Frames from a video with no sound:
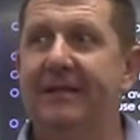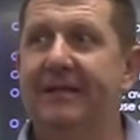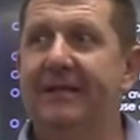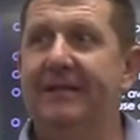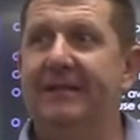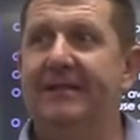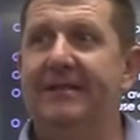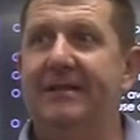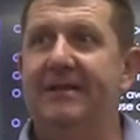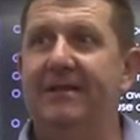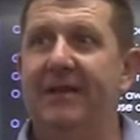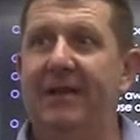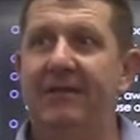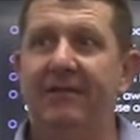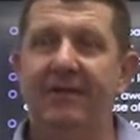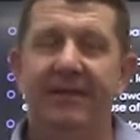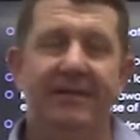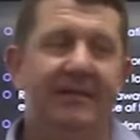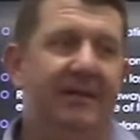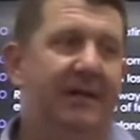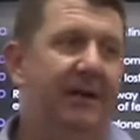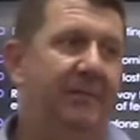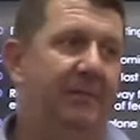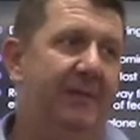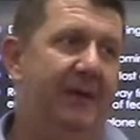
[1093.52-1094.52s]
So every
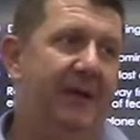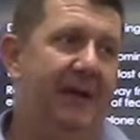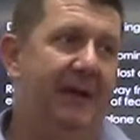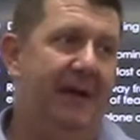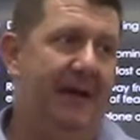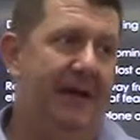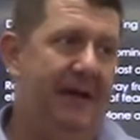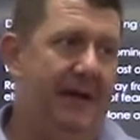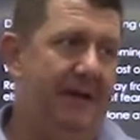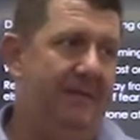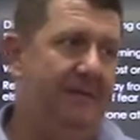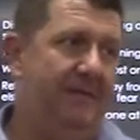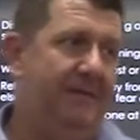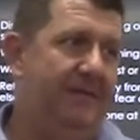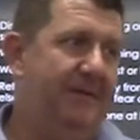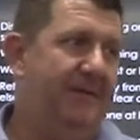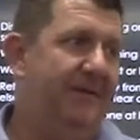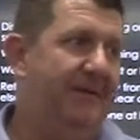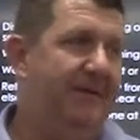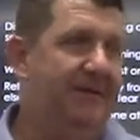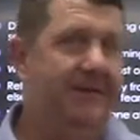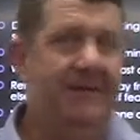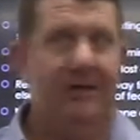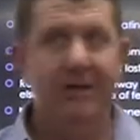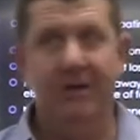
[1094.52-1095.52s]
time they left,
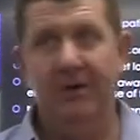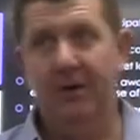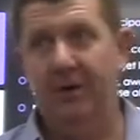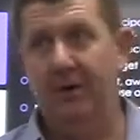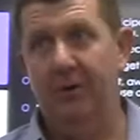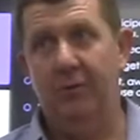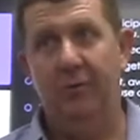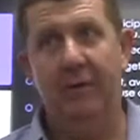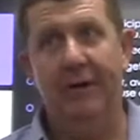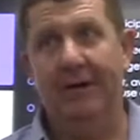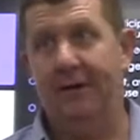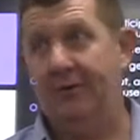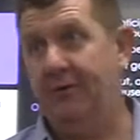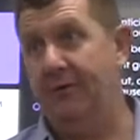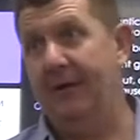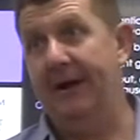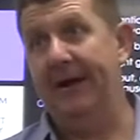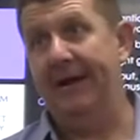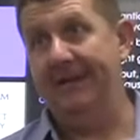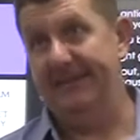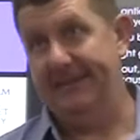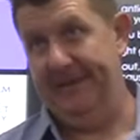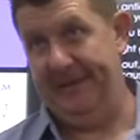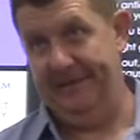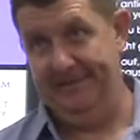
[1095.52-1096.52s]
the dog went
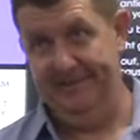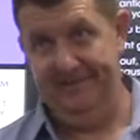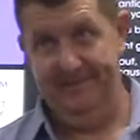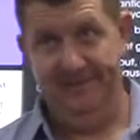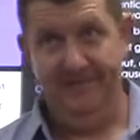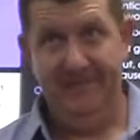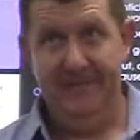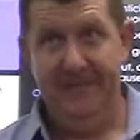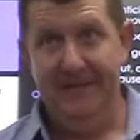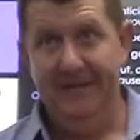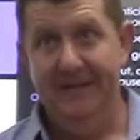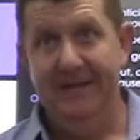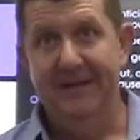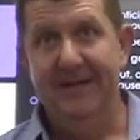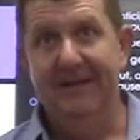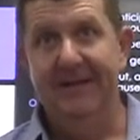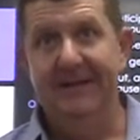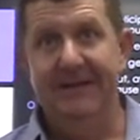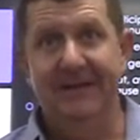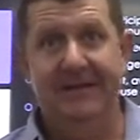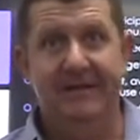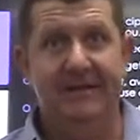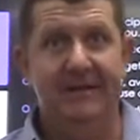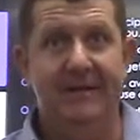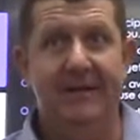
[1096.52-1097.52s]
crazy.
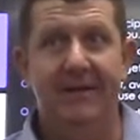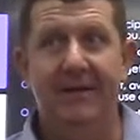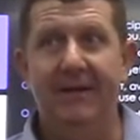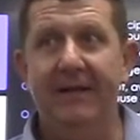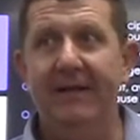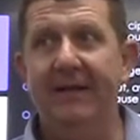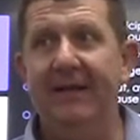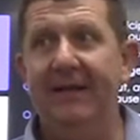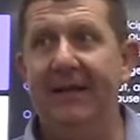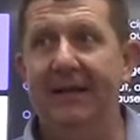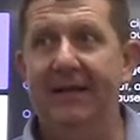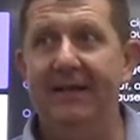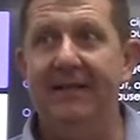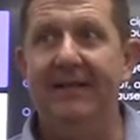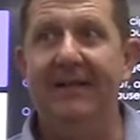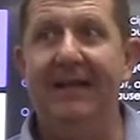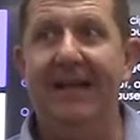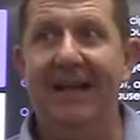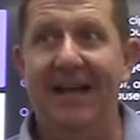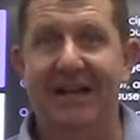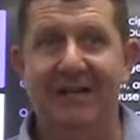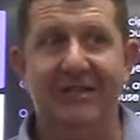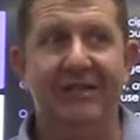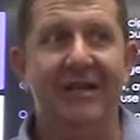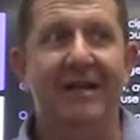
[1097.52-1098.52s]
So in the end, they
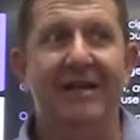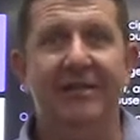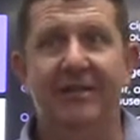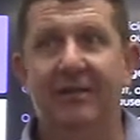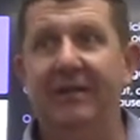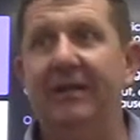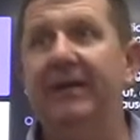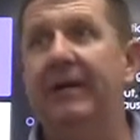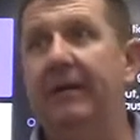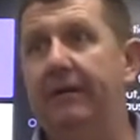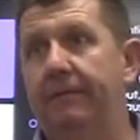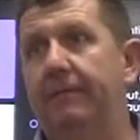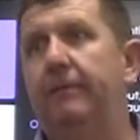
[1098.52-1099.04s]
actually had to give